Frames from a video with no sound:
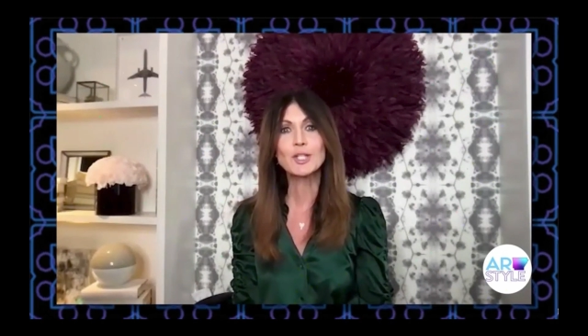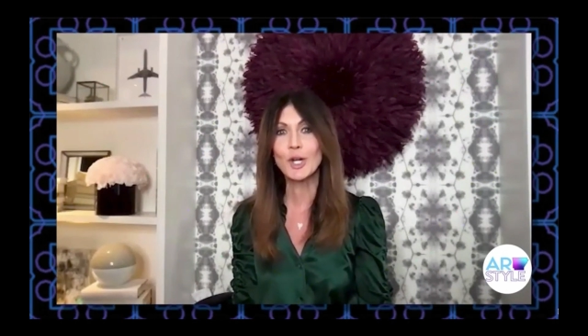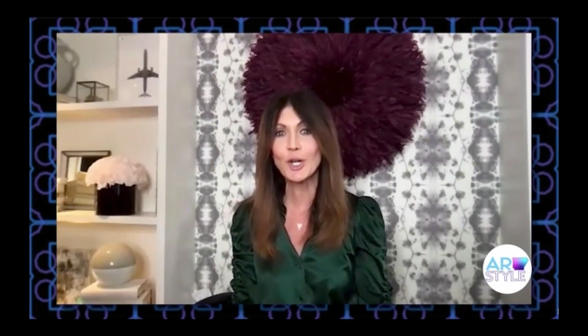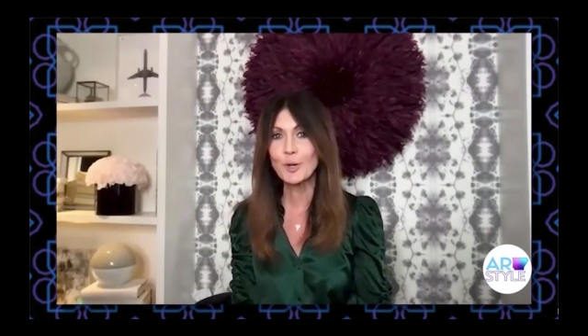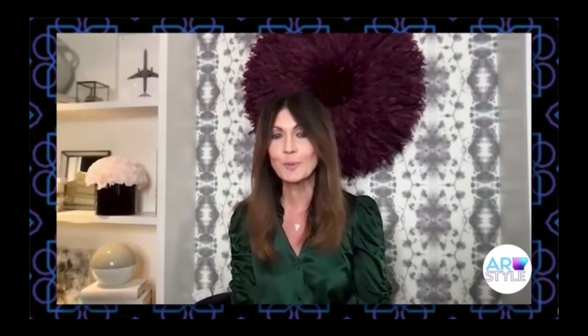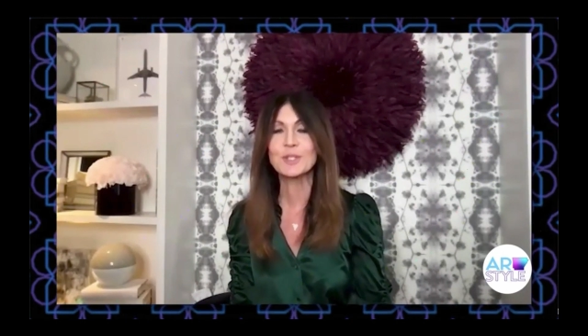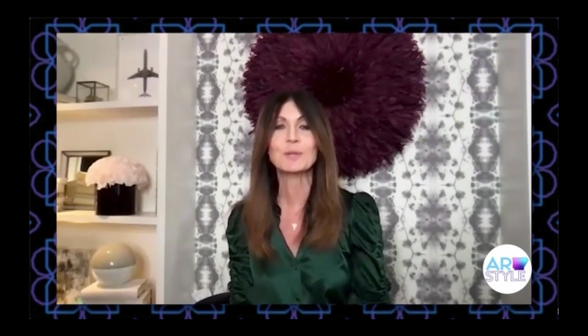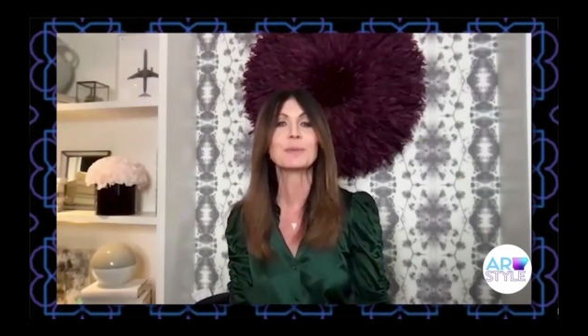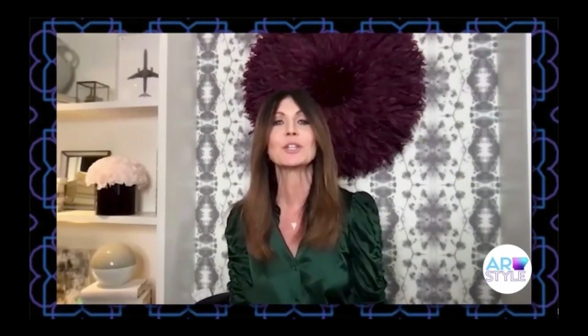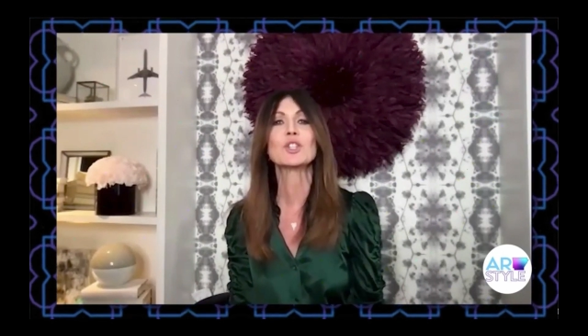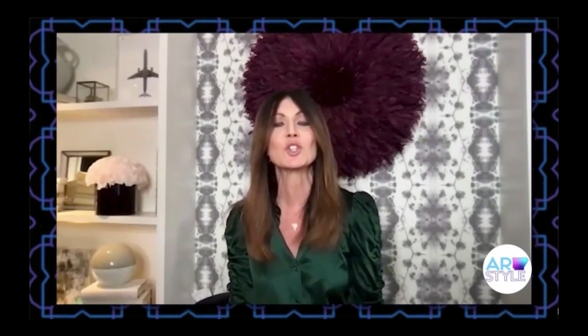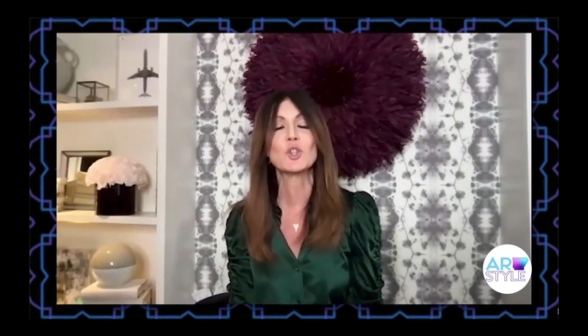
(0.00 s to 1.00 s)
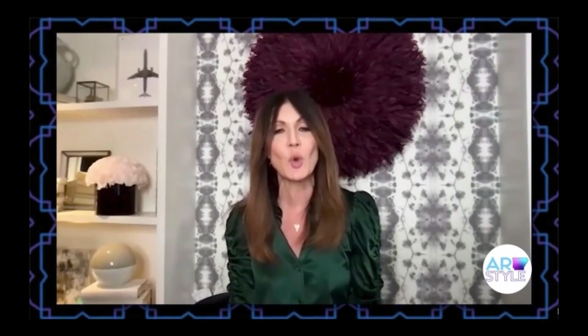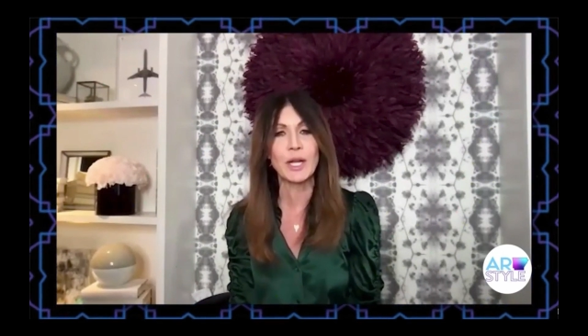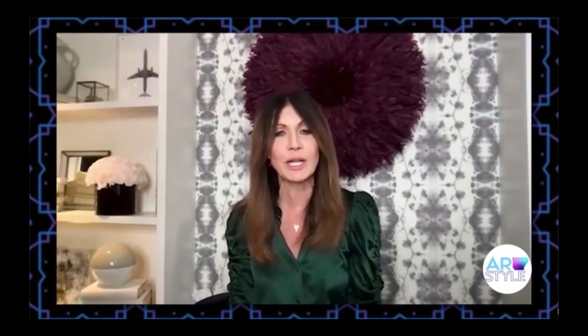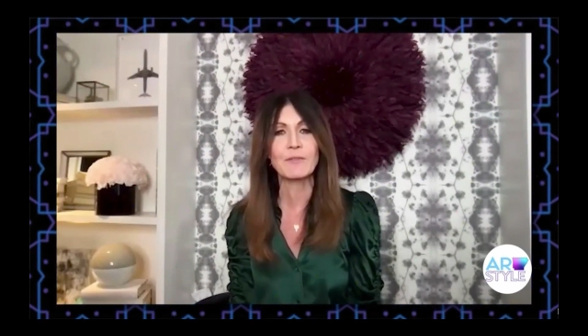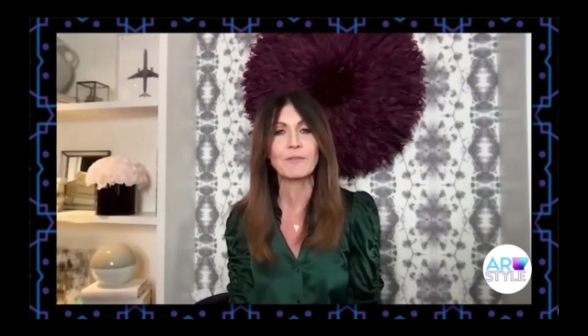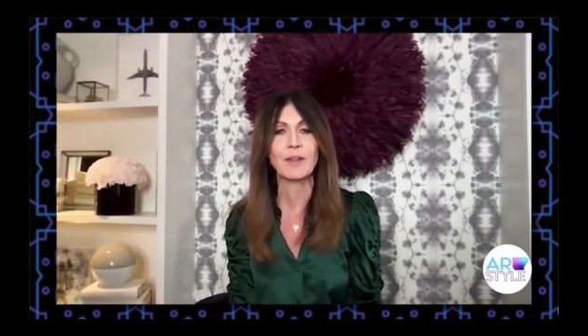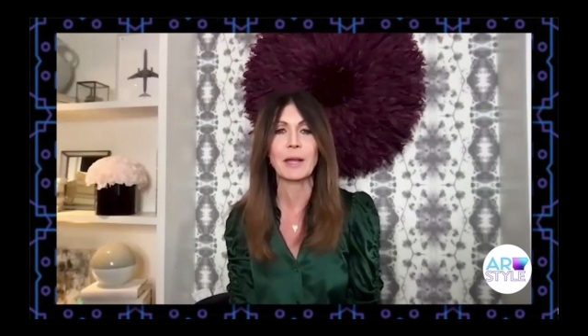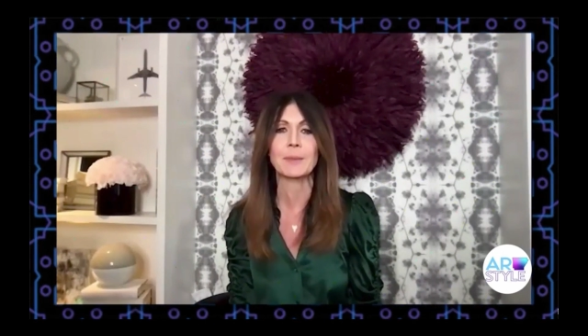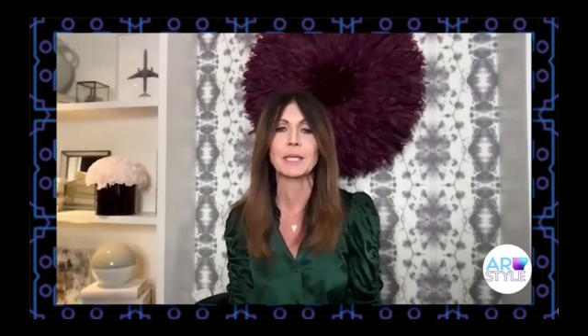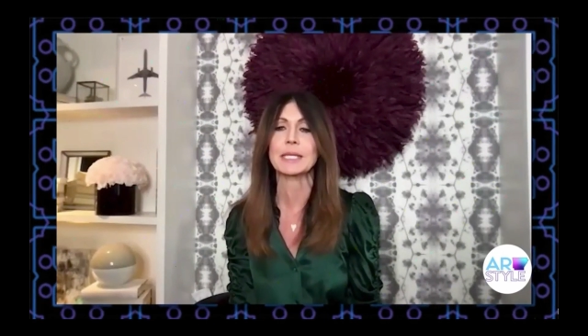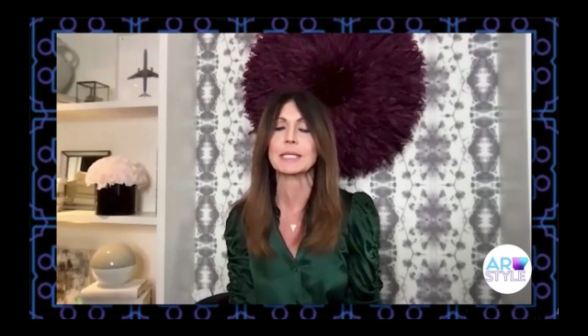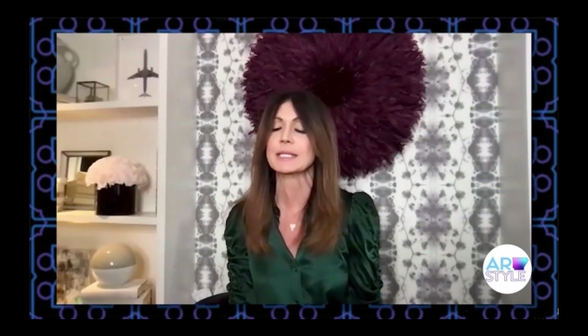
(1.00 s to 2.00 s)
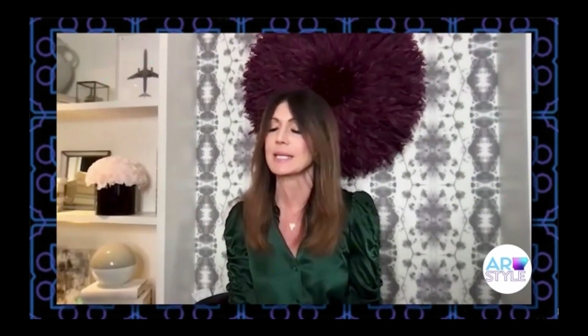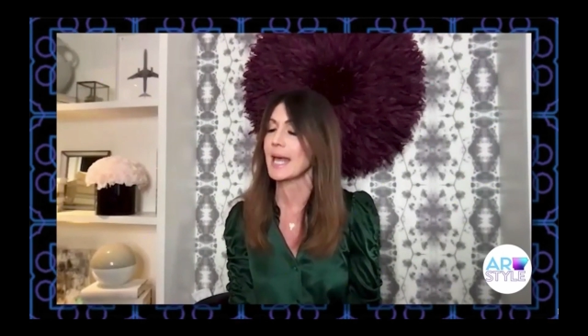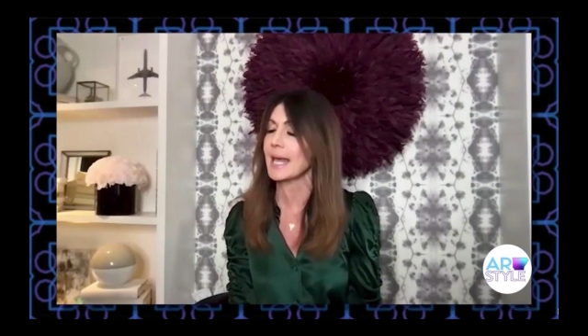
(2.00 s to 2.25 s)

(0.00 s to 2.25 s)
term to be joining families.